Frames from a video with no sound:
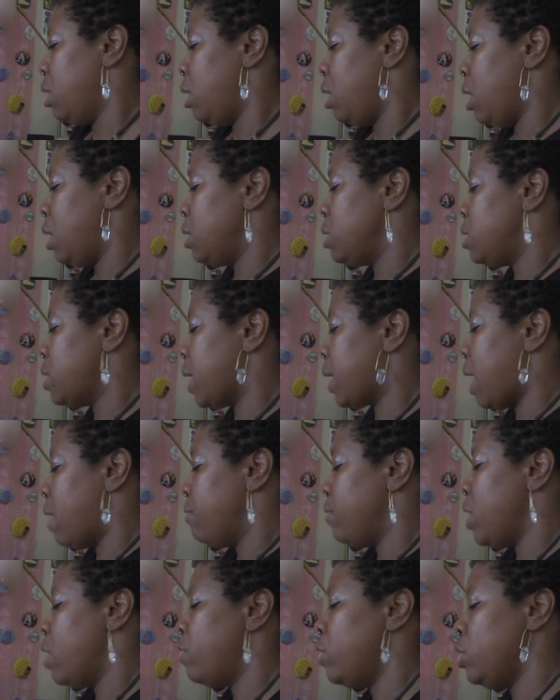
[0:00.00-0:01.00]
And a deck
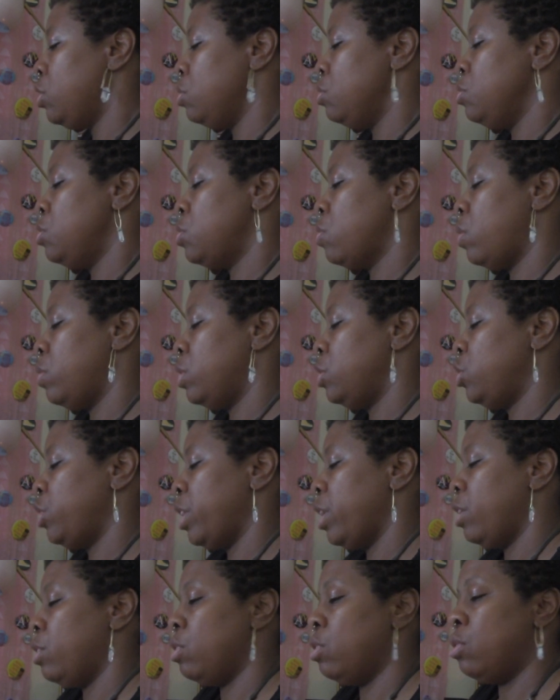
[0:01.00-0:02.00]
I've never used on the
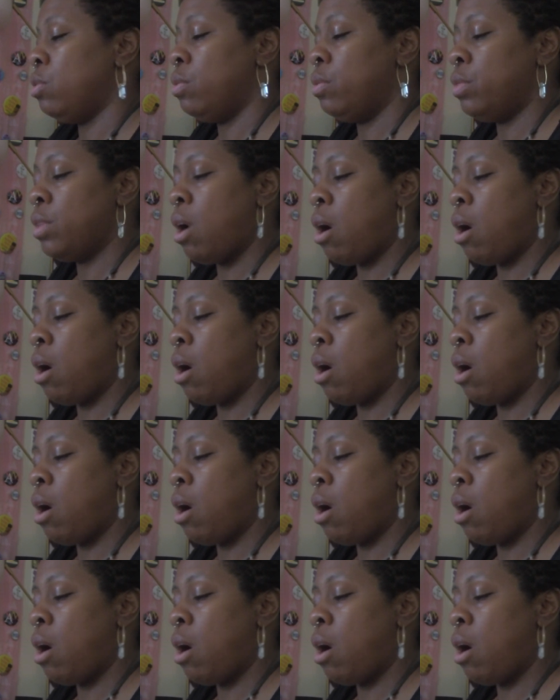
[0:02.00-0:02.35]
channel, the